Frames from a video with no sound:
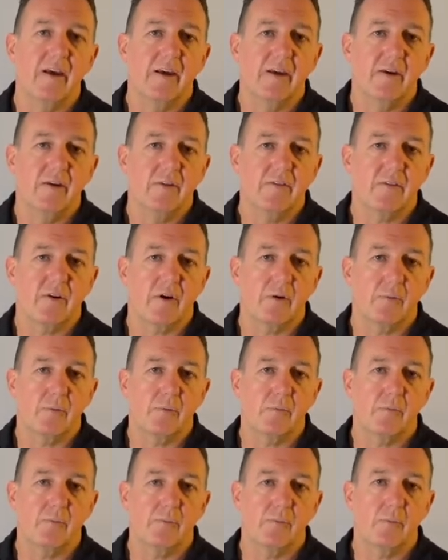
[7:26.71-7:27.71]

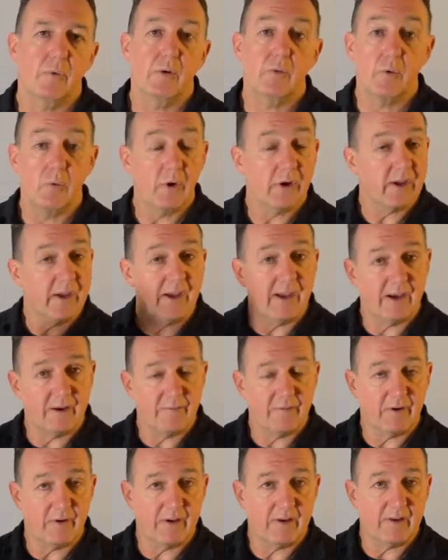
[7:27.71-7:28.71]
So we were working at a
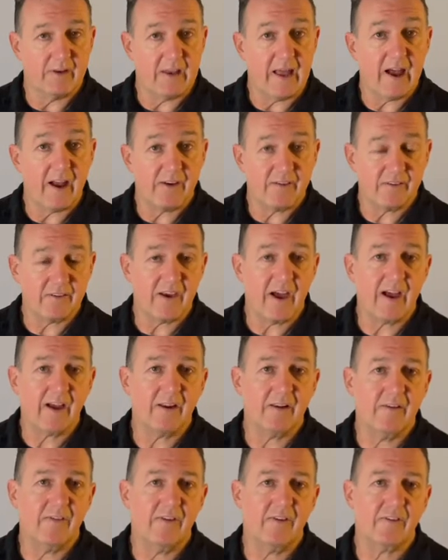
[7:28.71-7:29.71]
very large
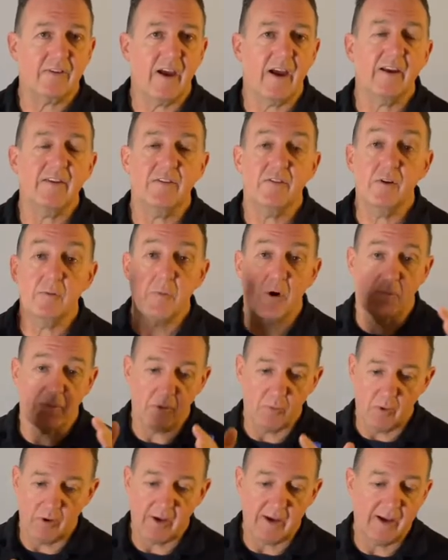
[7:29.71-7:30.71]
scale in this case. You might
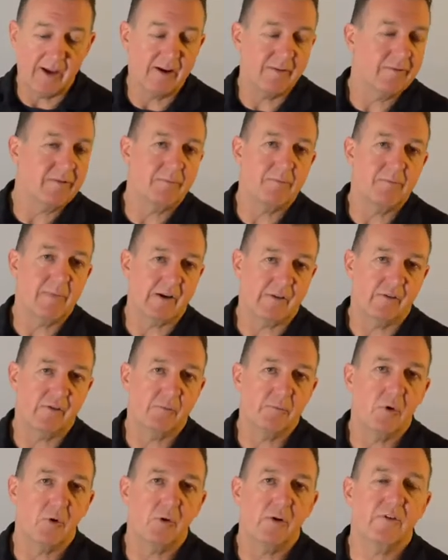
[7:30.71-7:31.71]
be working at a much
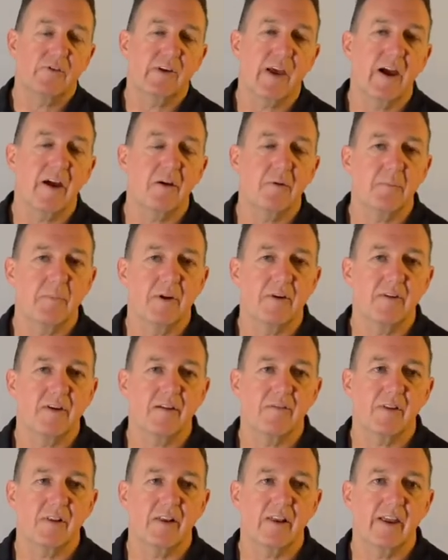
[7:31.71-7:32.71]
smaller scale, but
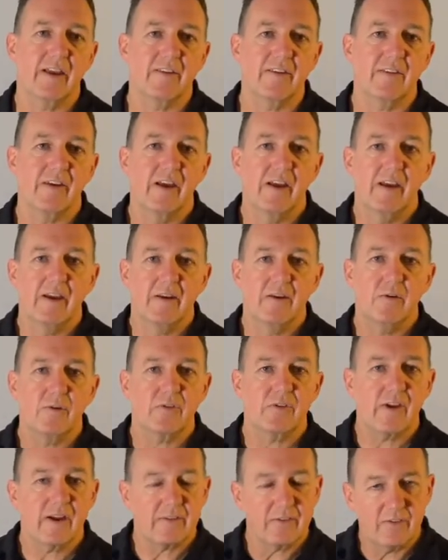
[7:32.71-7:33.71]
nevertheless, you'll
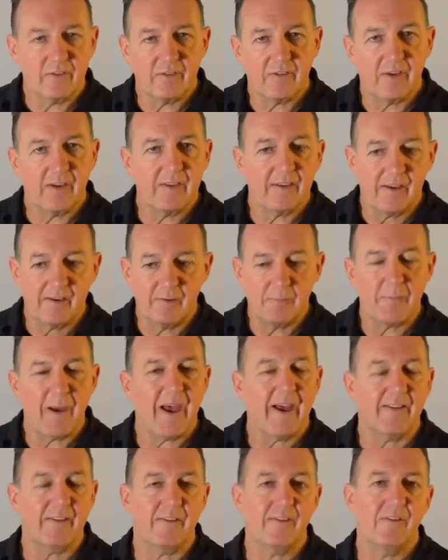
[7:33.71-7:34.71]
start to see these
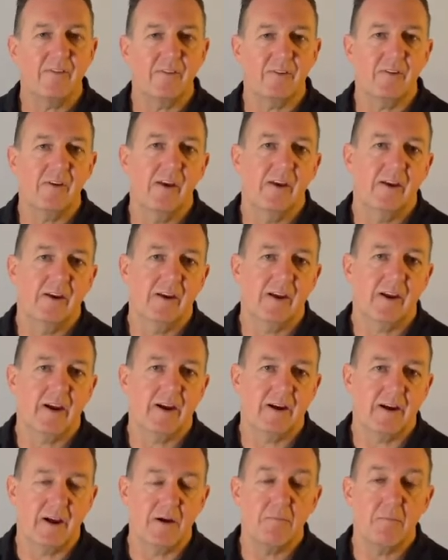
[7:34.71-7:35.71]
patterns
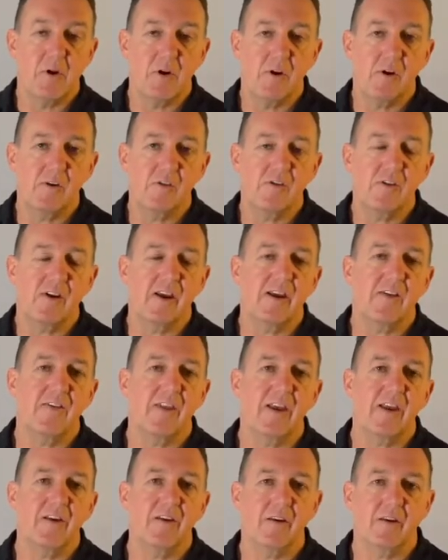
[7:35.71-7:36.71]
emerge, and
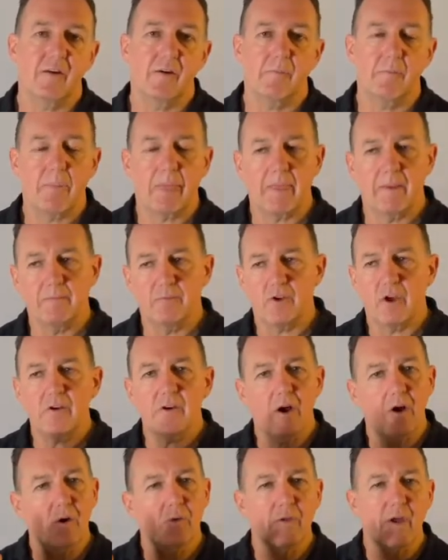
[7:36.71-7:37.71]
then
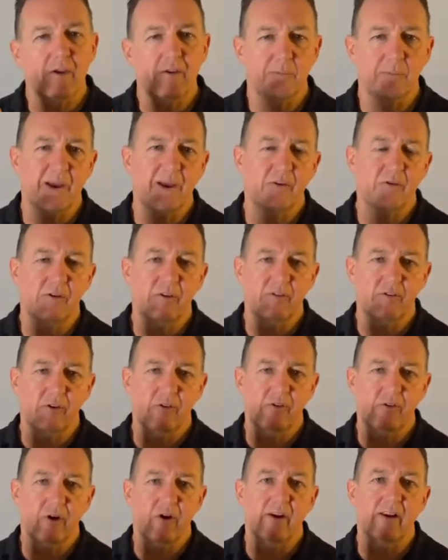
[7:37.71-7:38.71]
don't hold those boundaries
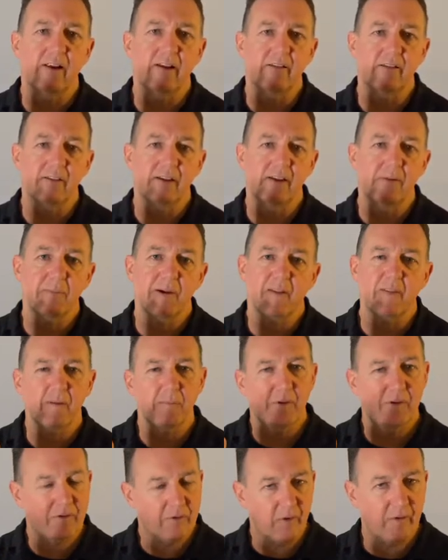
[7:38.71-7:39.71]
too tightly. Think about
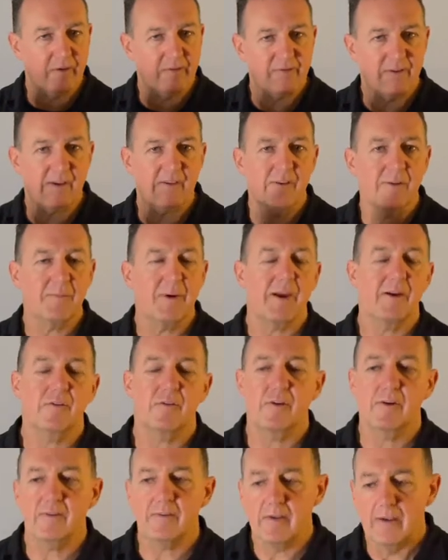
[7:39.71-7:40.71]
them as kind of fuzzy
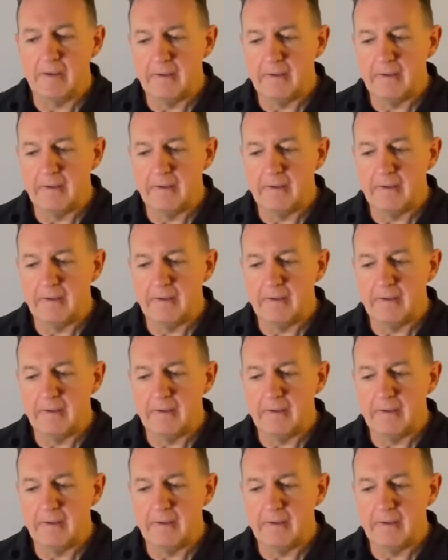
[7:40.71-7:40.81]
boundaries.